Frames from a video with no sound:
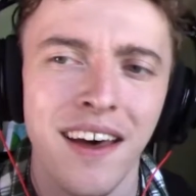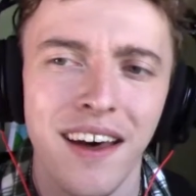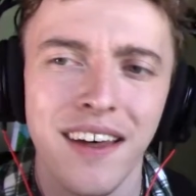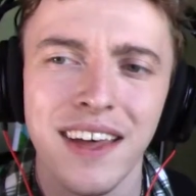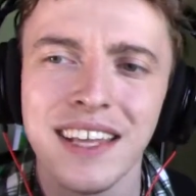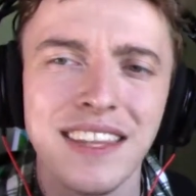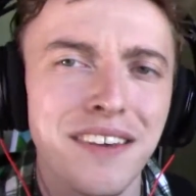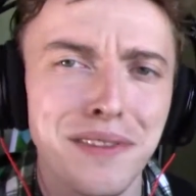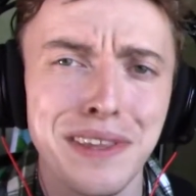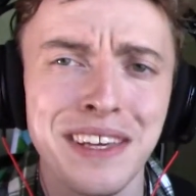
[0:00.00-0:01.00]
And the
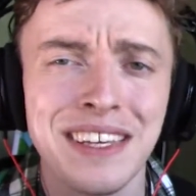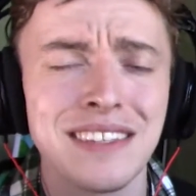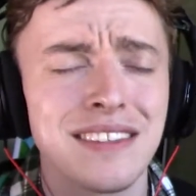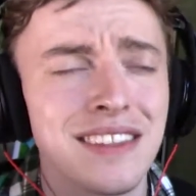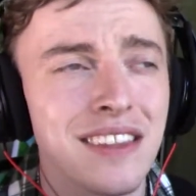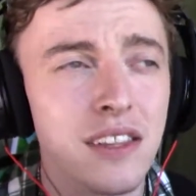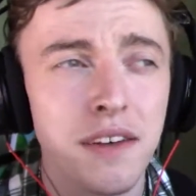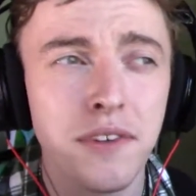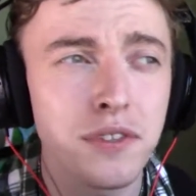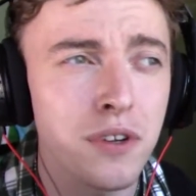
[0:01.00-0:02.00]
other thing is that the
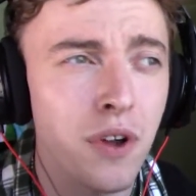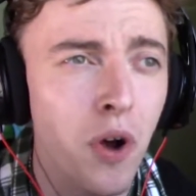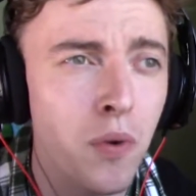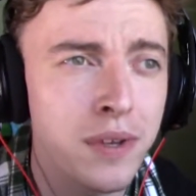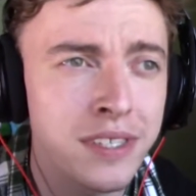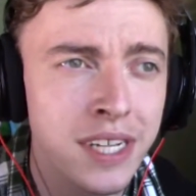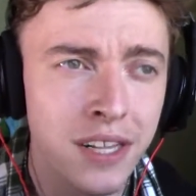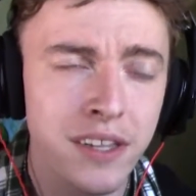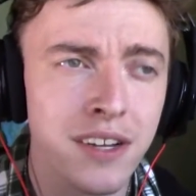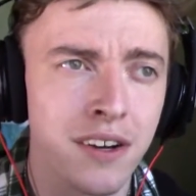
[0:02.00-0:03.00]
levels aren't always
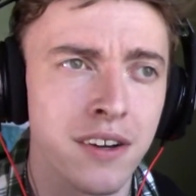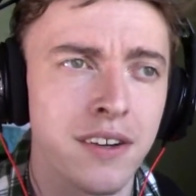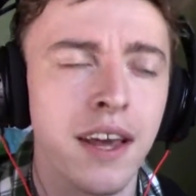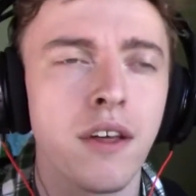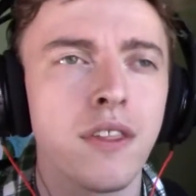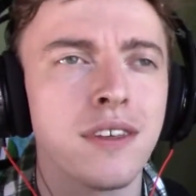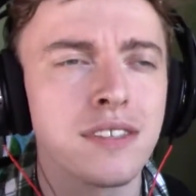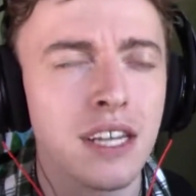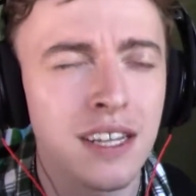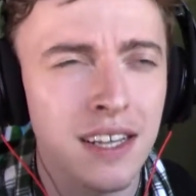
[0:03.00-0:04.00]
clear. Now, this
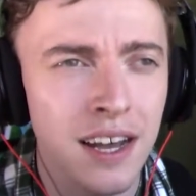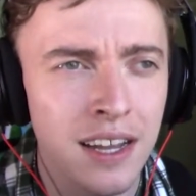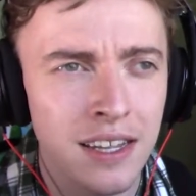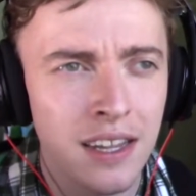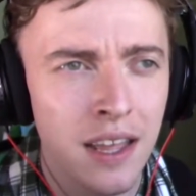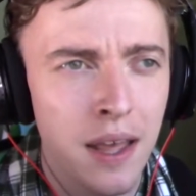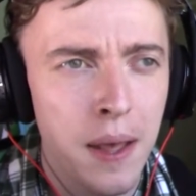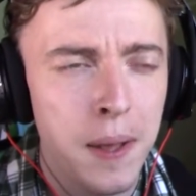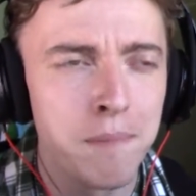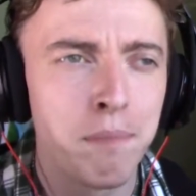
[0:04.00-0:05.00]
kind of got
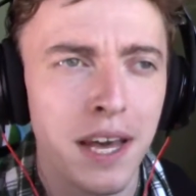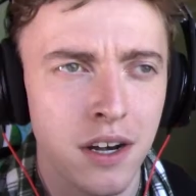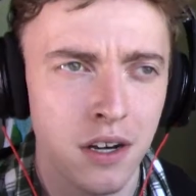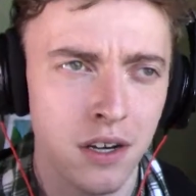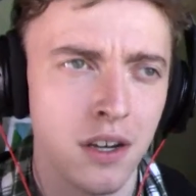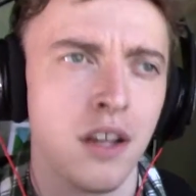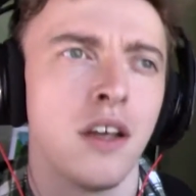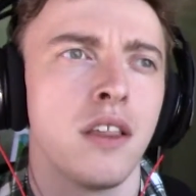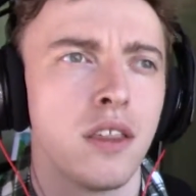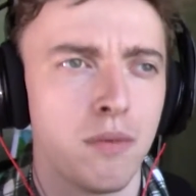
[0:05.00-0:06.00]
better
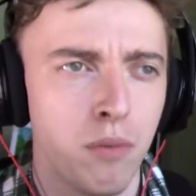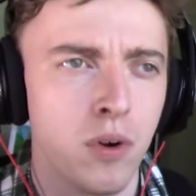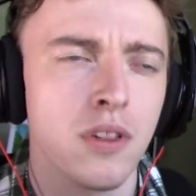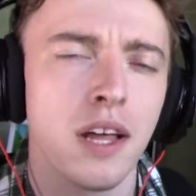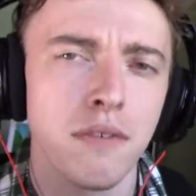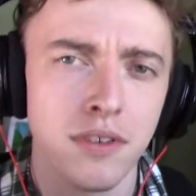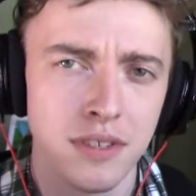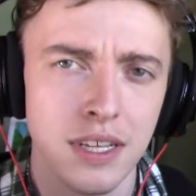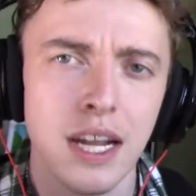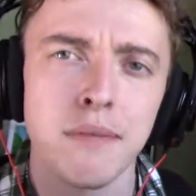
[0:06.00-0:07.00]
the more levels
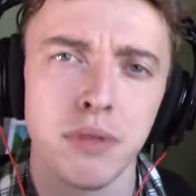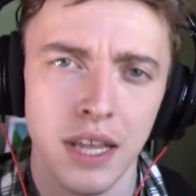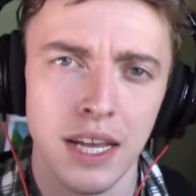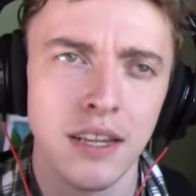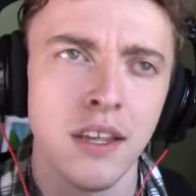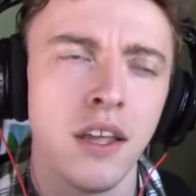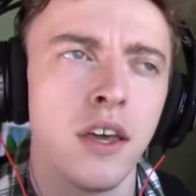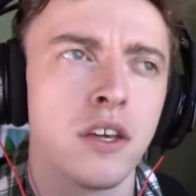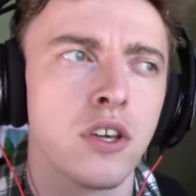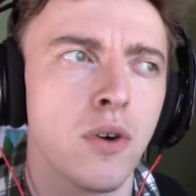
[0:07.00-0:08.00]
that I played.
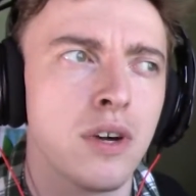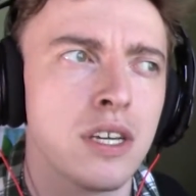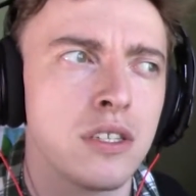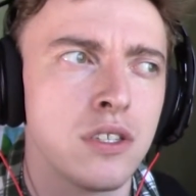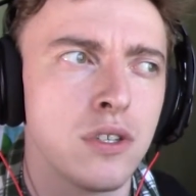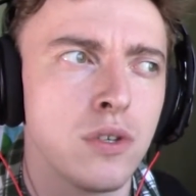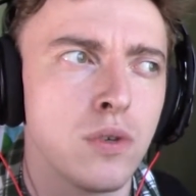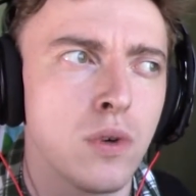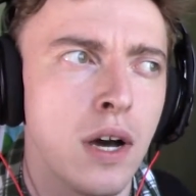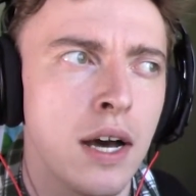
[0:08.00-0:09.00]
Going
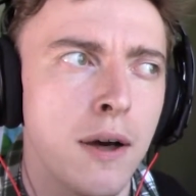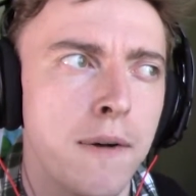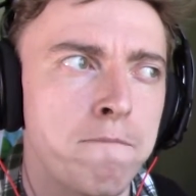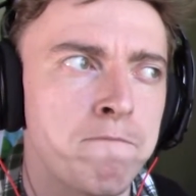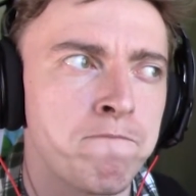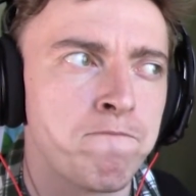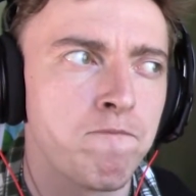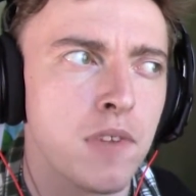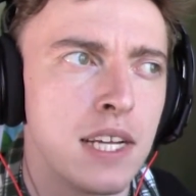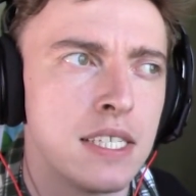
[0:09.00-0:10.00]
into
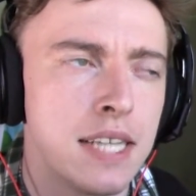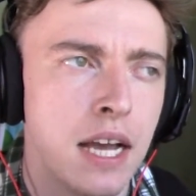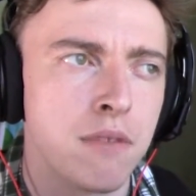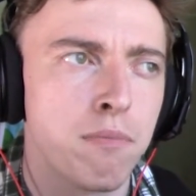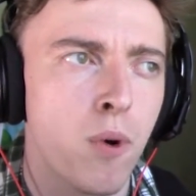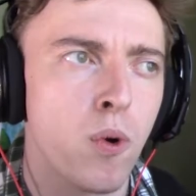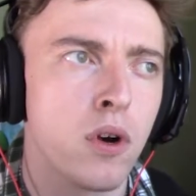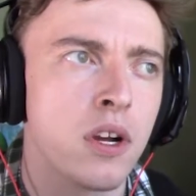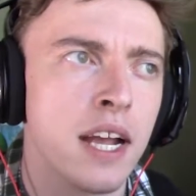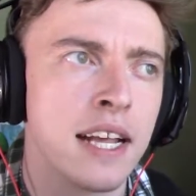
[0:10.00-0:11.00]

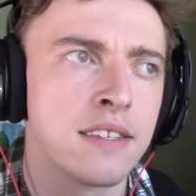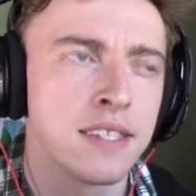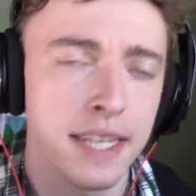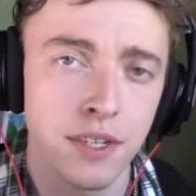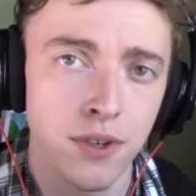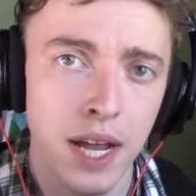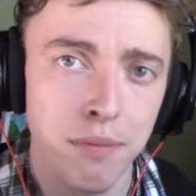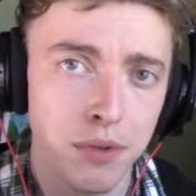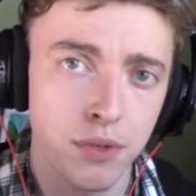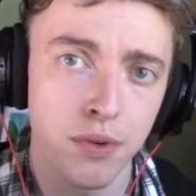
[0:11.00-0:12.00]
Downpour and Sand Trap,
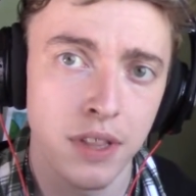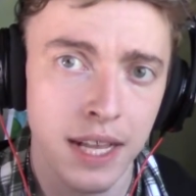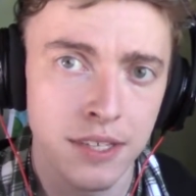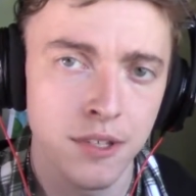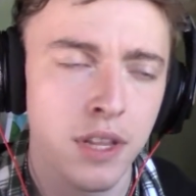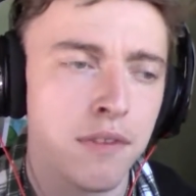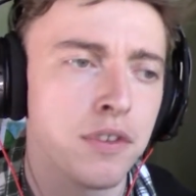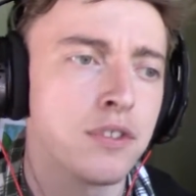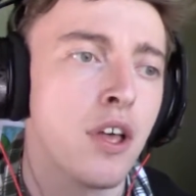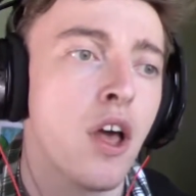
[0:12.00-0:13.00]
which were the last two
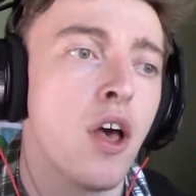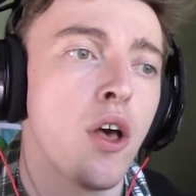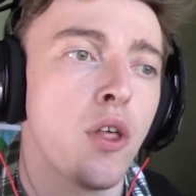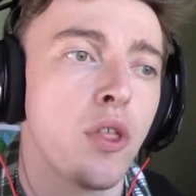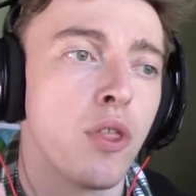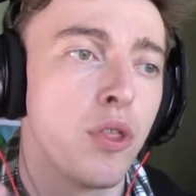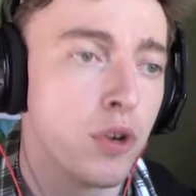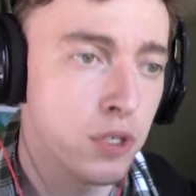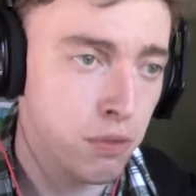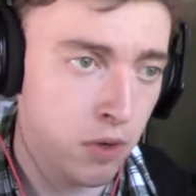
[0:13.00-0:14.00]
levels,
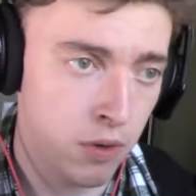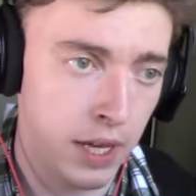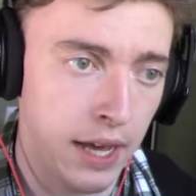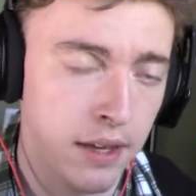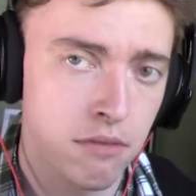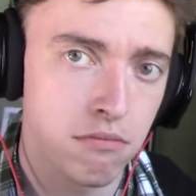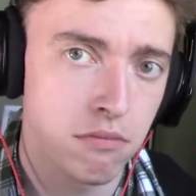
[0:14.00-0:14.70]
those were okay.